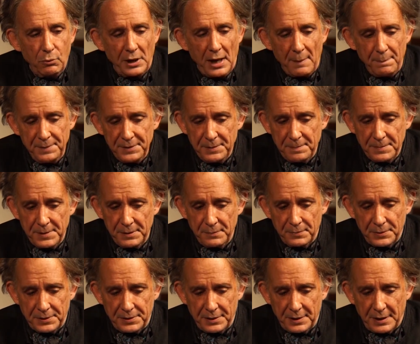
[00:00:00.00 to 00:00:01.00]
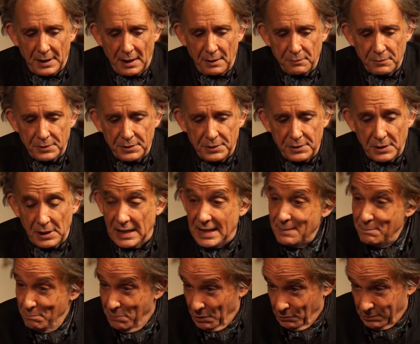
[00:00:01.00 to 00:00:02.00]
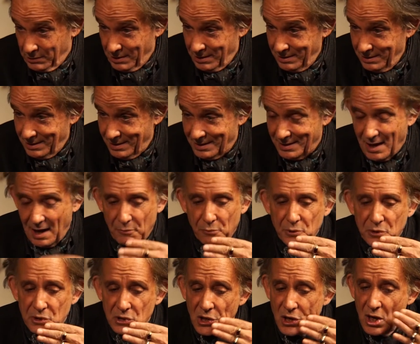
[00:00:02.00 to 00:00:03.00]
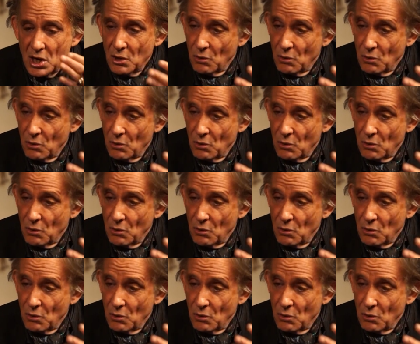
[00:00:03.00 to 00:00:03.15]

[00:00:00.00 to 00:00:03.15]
what happened to me was that I was in Boulder and I was